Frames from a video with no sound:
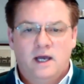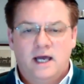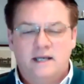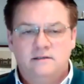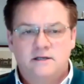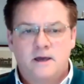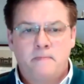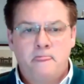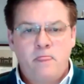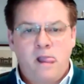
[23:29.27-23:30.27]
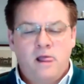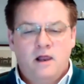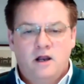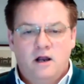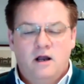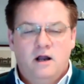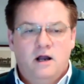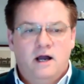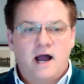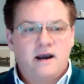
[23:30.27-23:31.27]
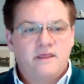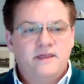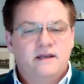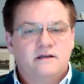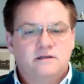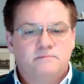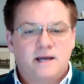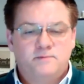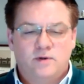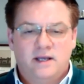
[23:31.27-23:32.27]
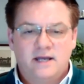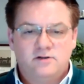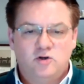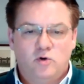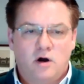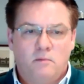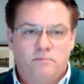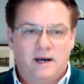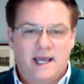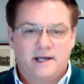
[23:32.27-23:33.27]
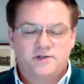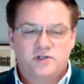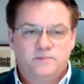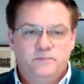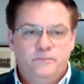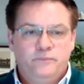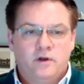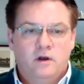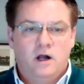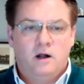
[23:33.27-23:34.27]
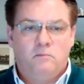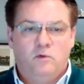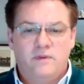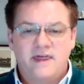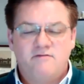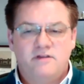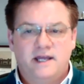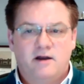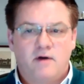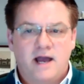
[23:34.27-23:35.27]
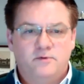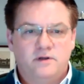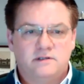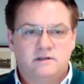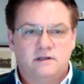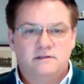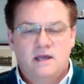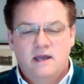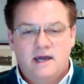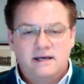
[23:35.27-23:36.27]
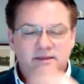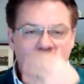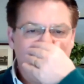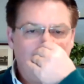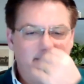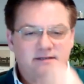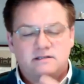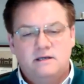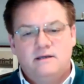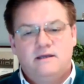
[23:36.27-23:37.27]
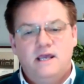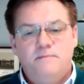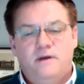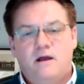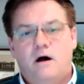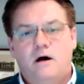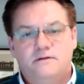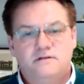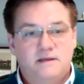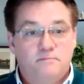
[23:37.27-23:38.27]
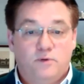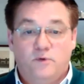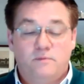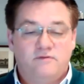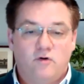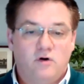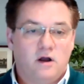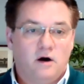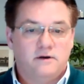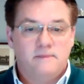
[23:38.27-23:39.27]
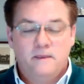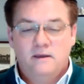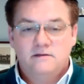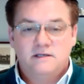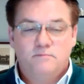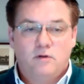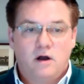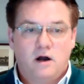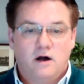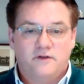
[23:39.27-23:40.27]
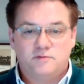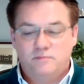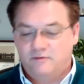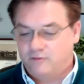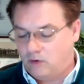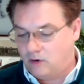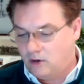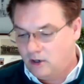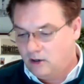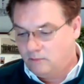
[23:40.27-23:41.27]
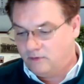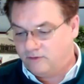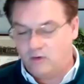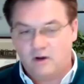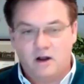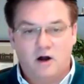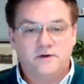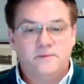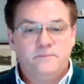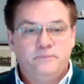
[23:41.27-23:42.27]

and um, uh, and I think that sometimes we can get too complex um, with everything around us, and there's and in the end this keeping hearts simple before God, simple hearts before before God.